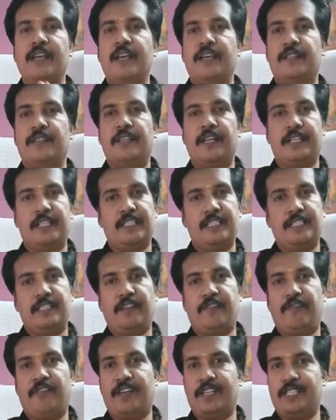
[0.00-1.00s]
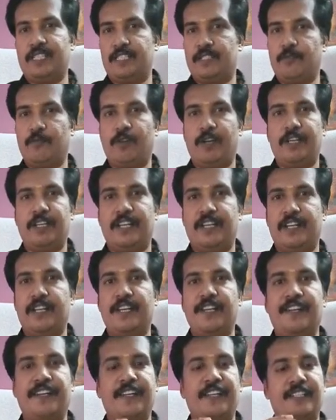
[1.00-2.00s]
That is the first one it
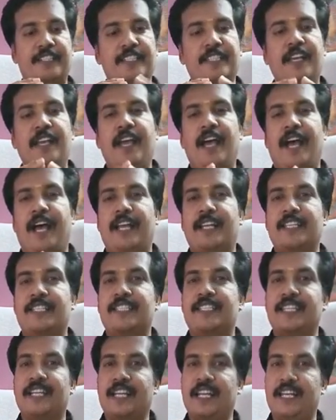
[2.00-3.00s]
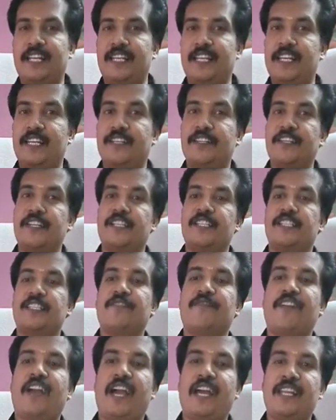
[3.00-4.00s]
needs. And second, it needs
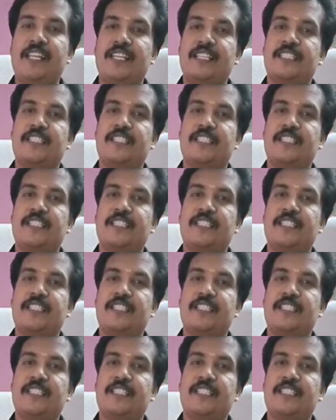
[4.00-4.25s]
various